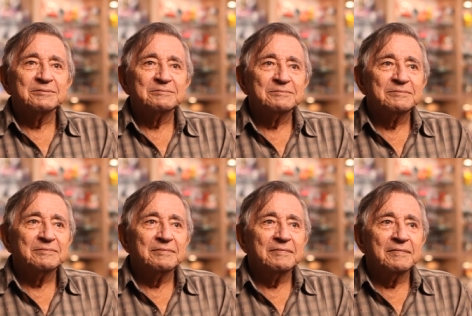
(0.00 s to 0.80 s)
Wow. So you
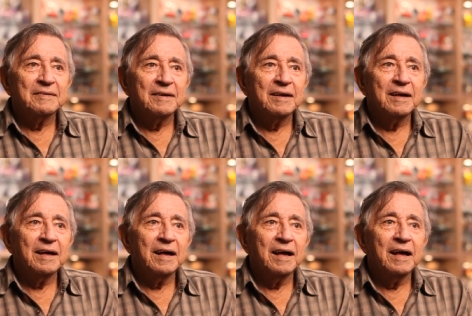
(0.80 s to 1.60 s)
said high school was the
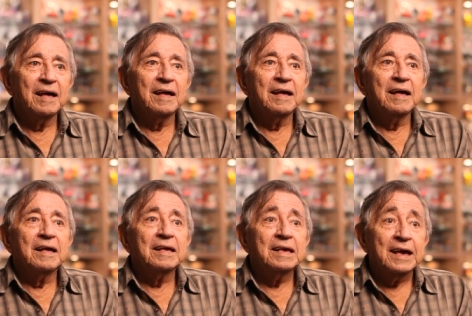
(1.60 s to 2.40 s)
first.
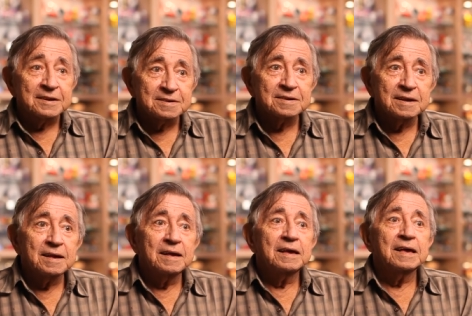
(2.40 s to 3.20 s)
Yes. First time
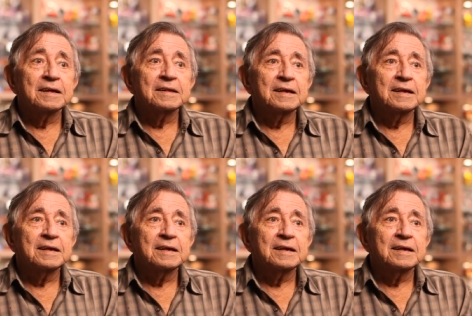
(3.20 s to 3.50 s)
you started.